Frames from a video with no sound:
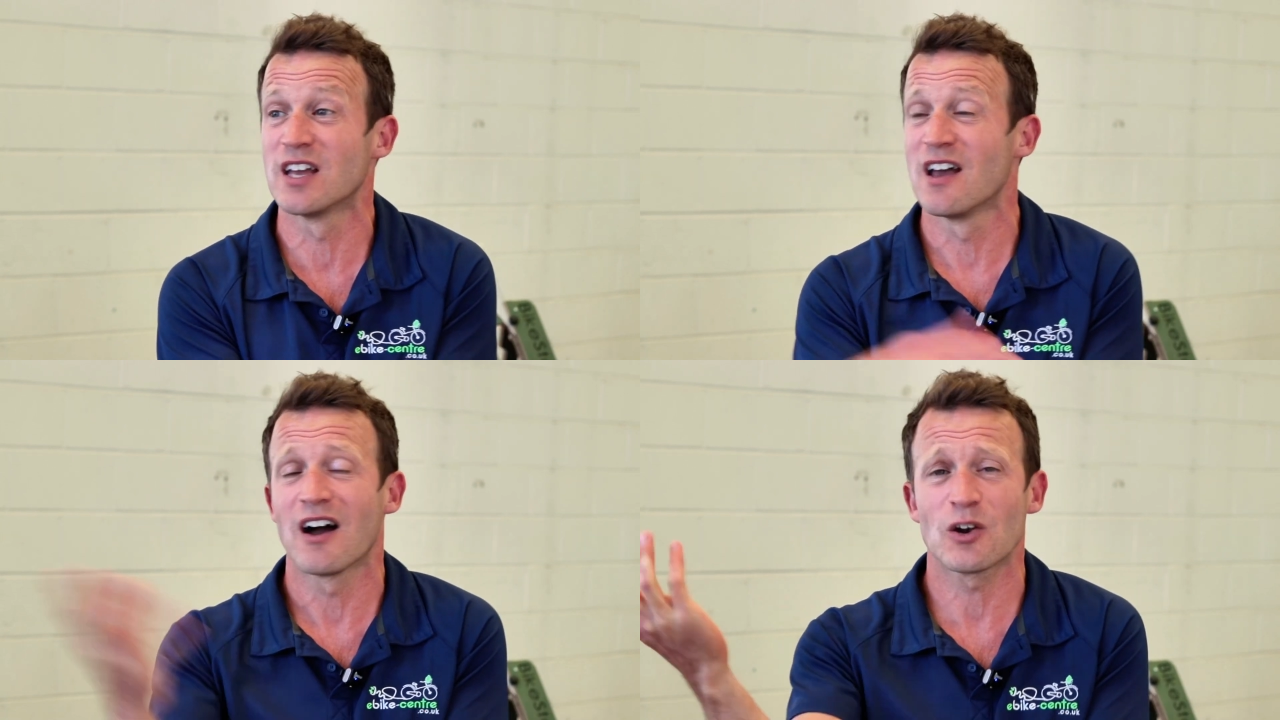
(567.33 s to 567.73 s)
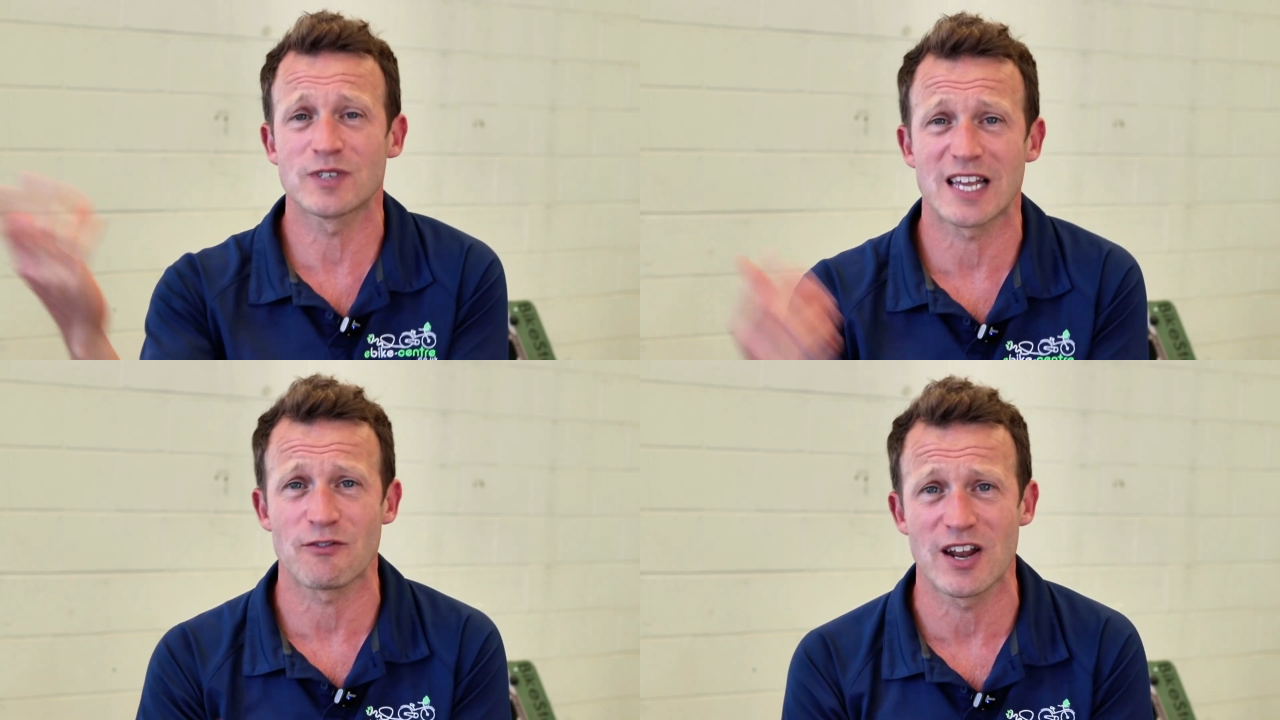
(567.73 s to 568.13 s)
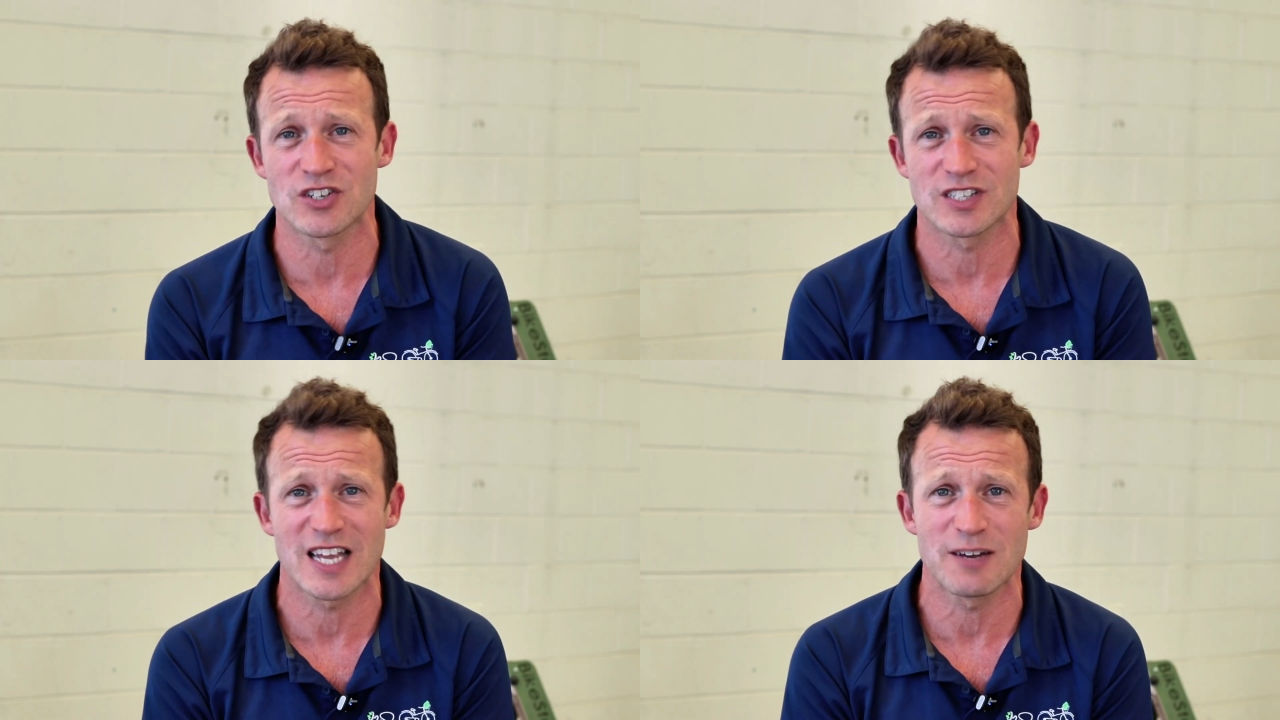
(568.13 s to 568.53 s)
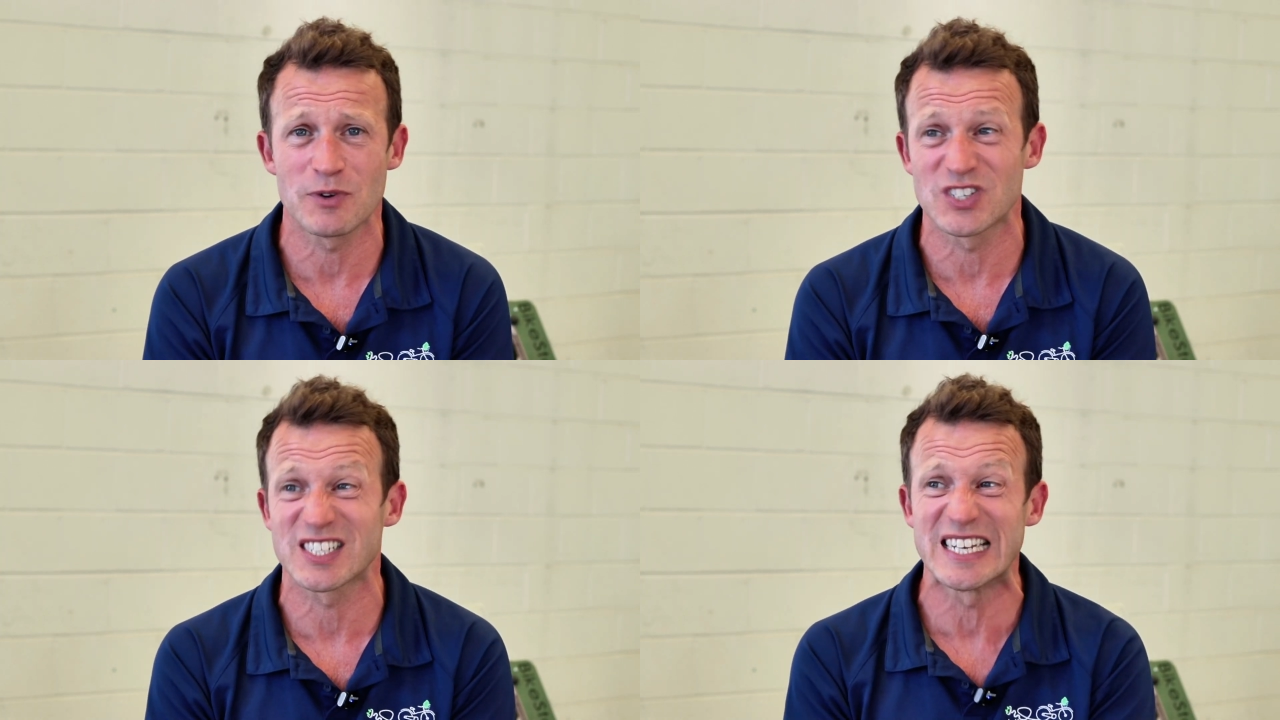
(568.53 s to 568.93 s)
I can always add a range extender,
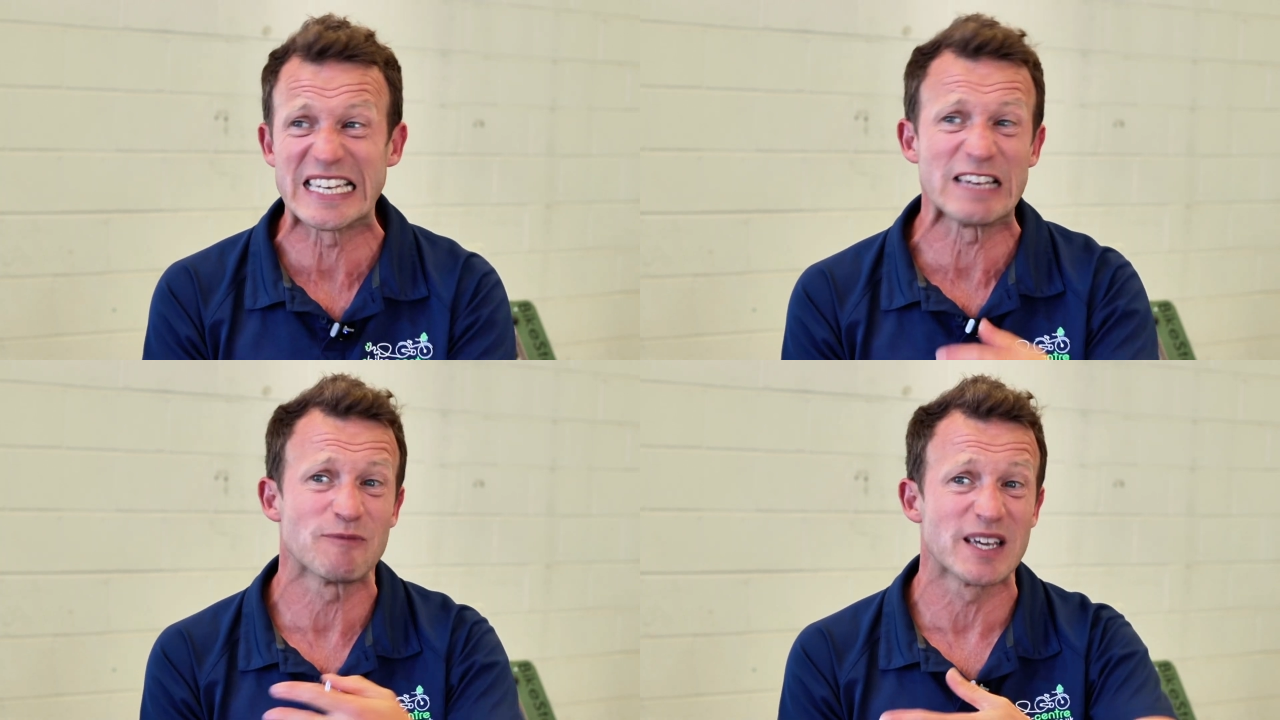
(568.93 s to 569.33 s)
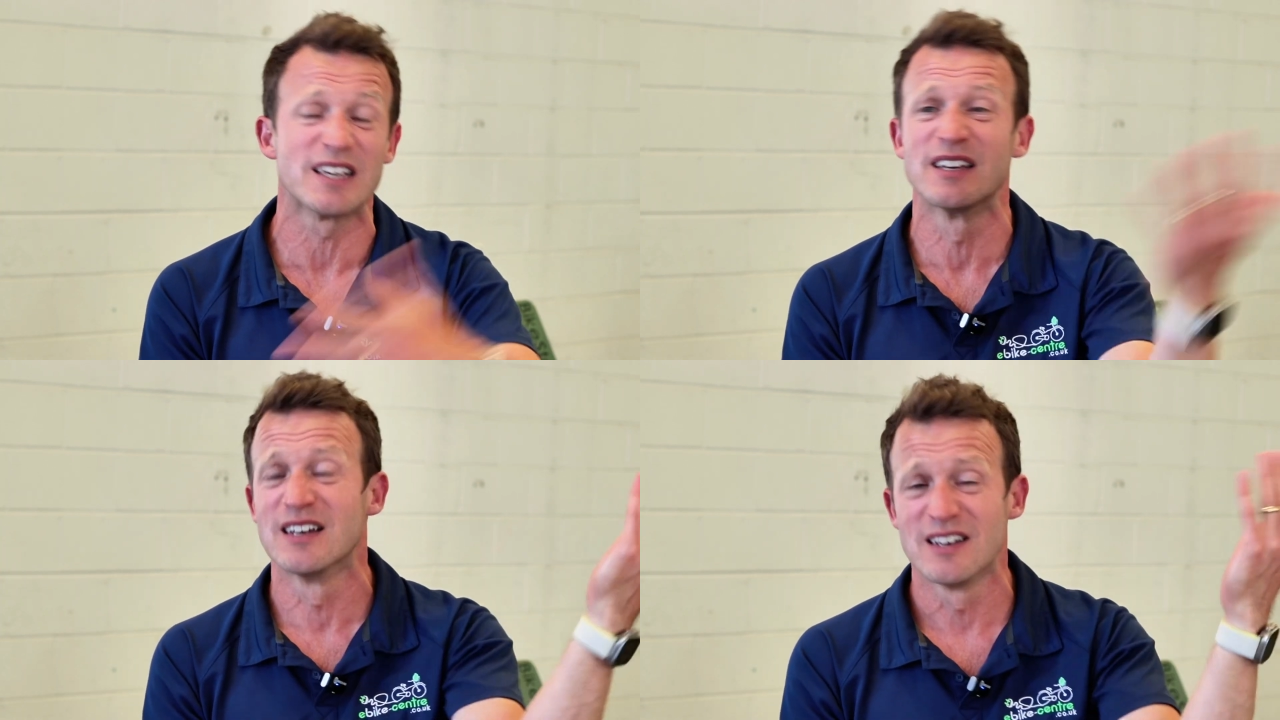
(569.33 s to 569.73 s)
which is going to give me